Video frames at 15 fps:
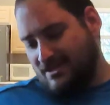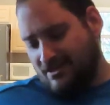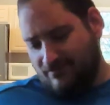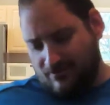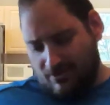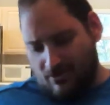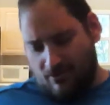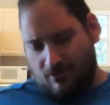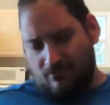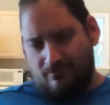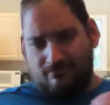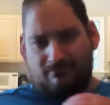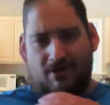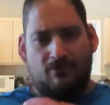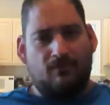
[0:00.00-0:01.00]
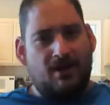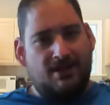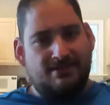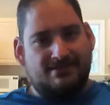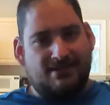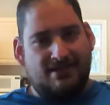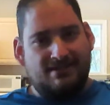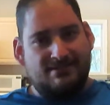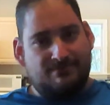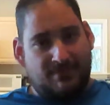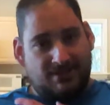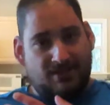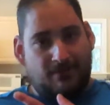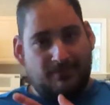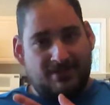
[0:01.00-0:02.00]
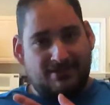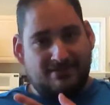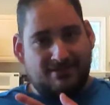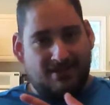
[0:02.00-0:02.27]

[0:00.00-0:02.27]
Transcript: even though my right side is my dominant